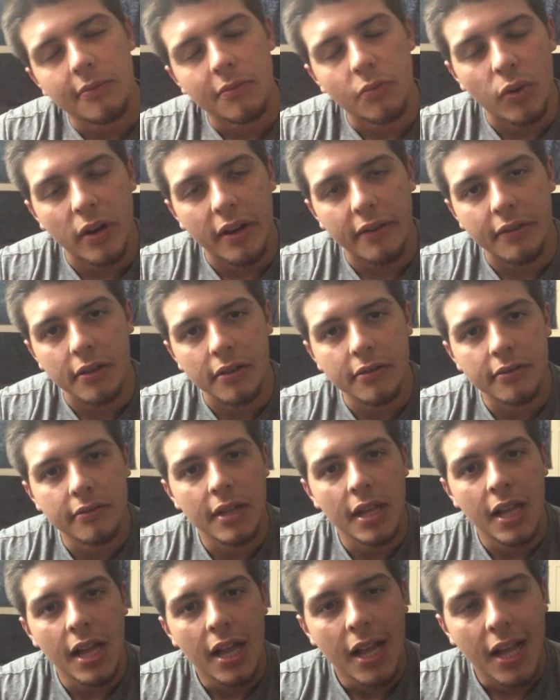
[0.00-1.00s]
whatever.
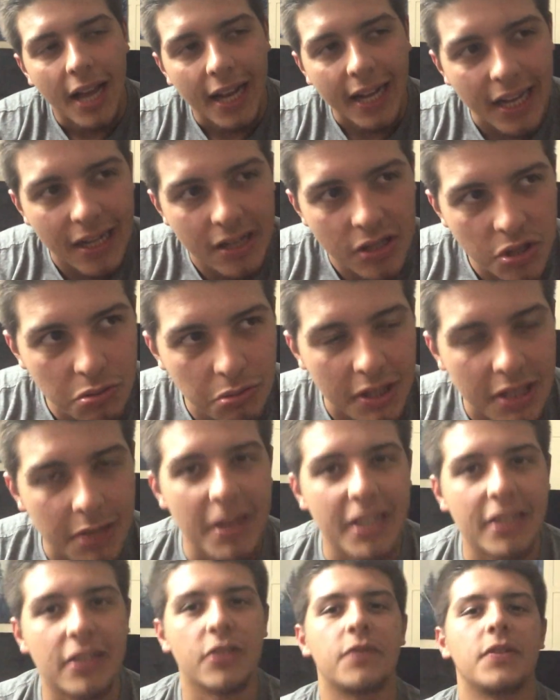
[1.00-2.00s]
I kind of just wanted to
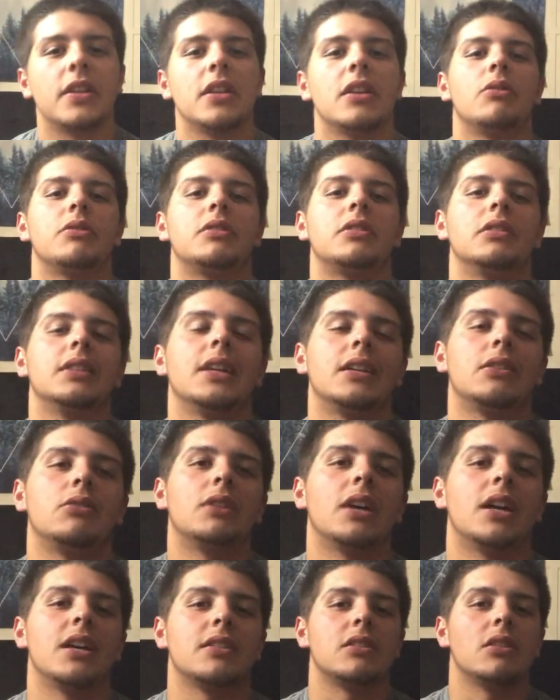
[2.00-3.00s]
make this video to let you
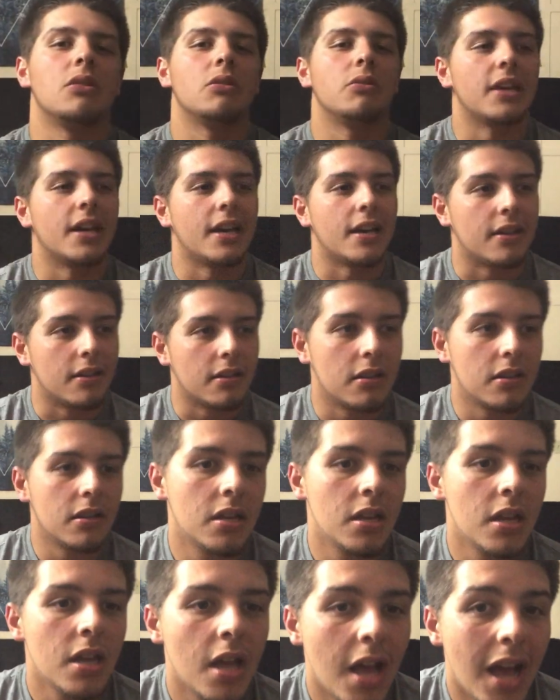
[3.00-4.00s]
guys know that
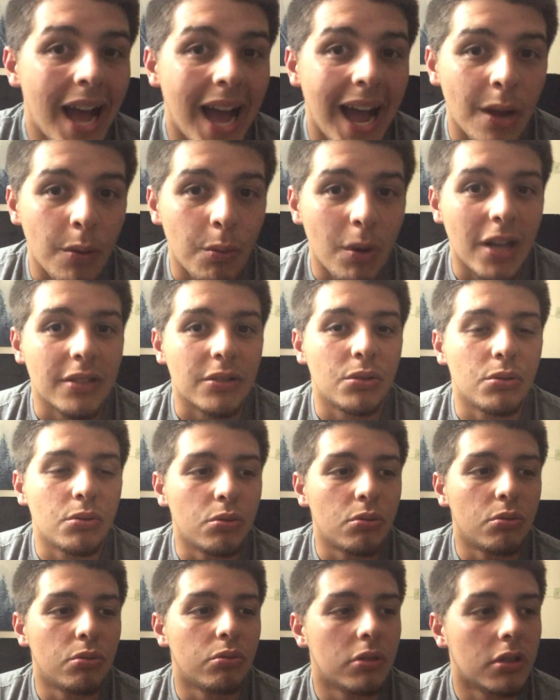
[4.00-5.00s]
I want
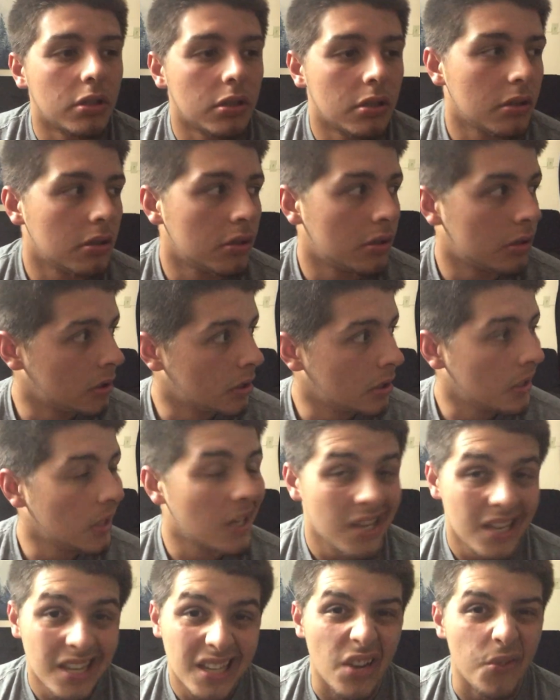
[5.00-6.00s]
to
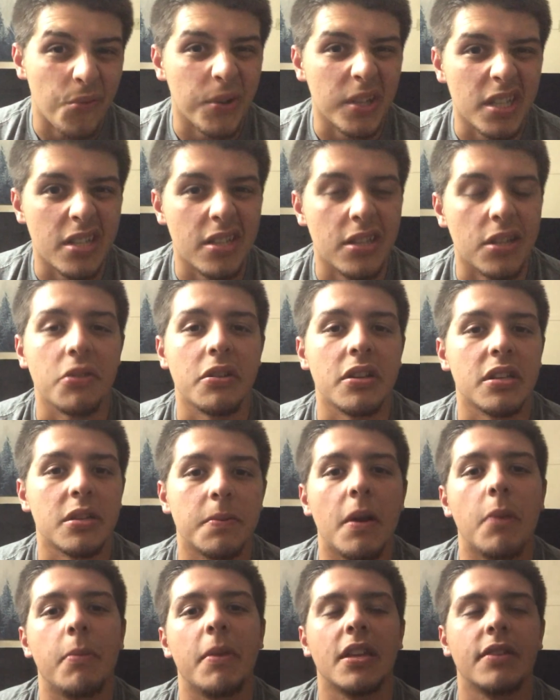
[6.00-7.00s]
get really serious
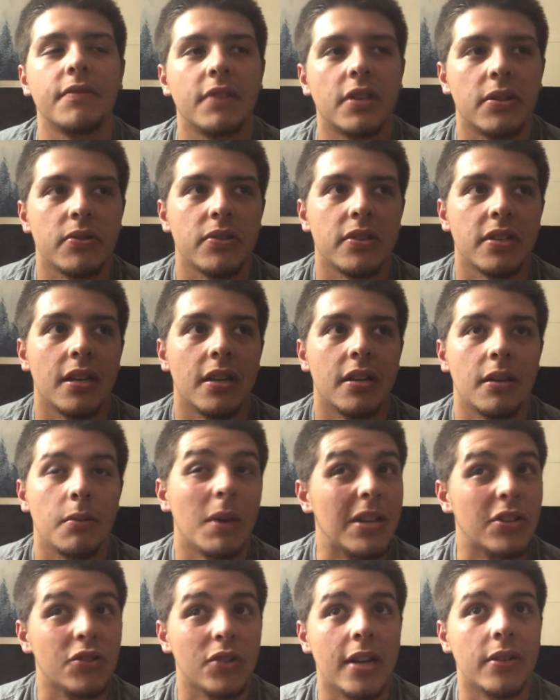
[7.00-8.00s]
about making videos again. I
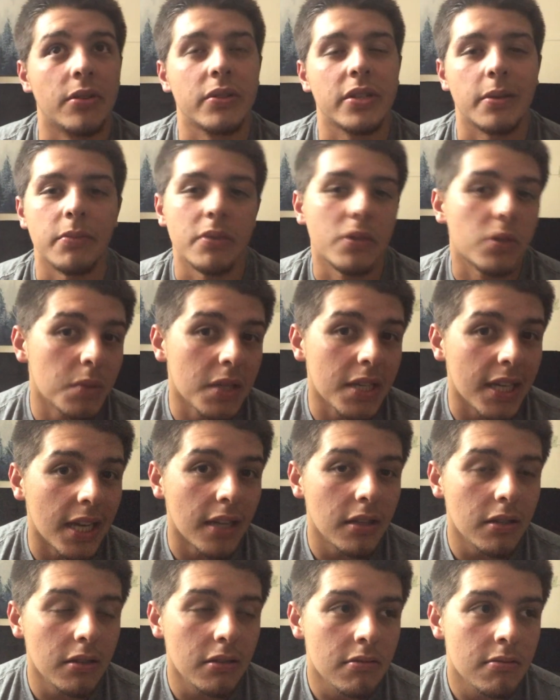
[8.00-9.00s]
might try and do something this
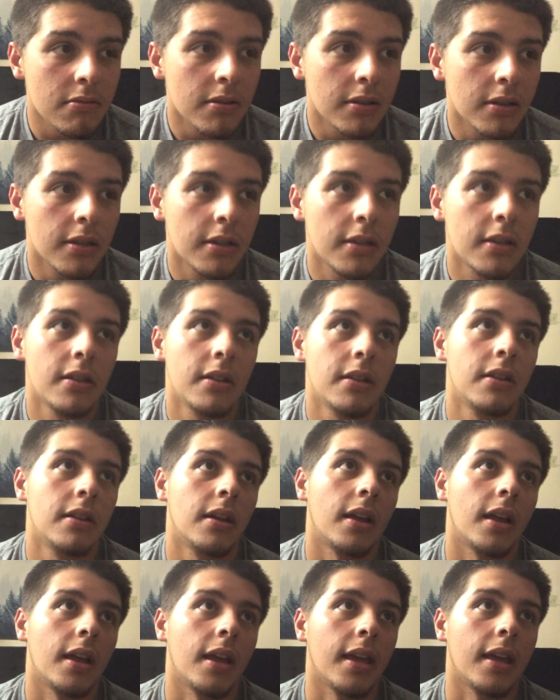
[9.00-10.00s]
weekend,
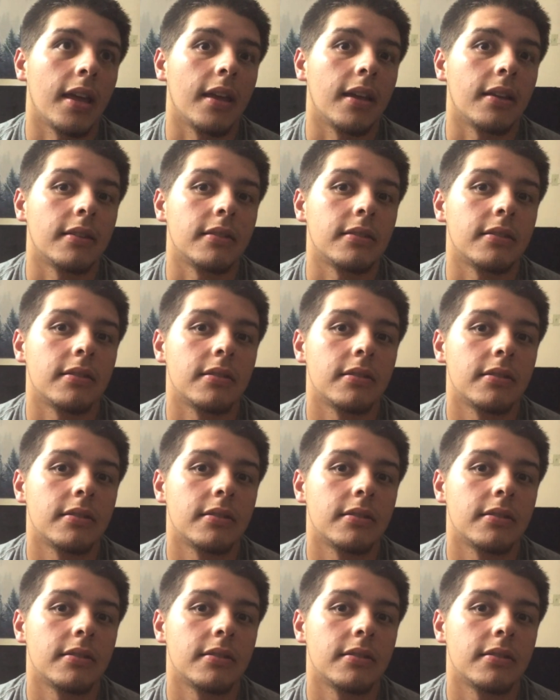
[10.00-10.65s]
and